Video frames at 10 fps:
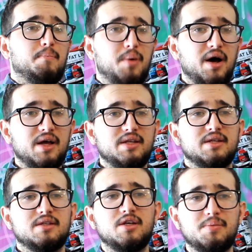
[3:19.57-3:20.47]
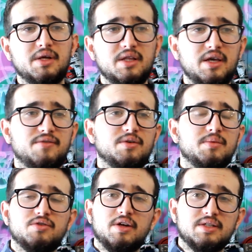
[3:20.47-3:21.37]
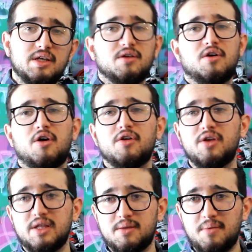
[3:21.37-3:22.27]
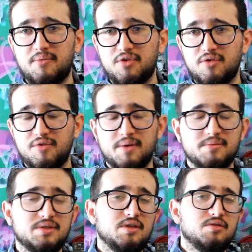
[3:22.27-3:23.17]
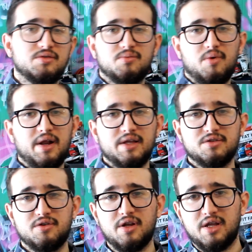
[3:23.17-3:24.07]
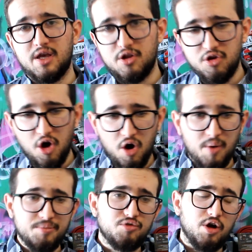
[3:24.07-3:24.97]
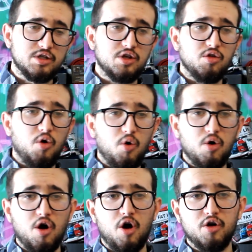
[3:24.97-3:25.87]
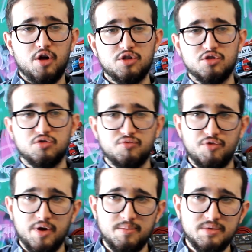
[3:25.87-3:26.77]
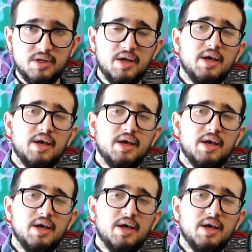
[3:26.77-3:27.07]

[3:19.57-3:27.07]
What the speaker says: But typically, if somebody's trying to sell a car and you hit them up for the rims, there's one answer you're going to get. No, I'm trying to sell the whole car, not just the rims.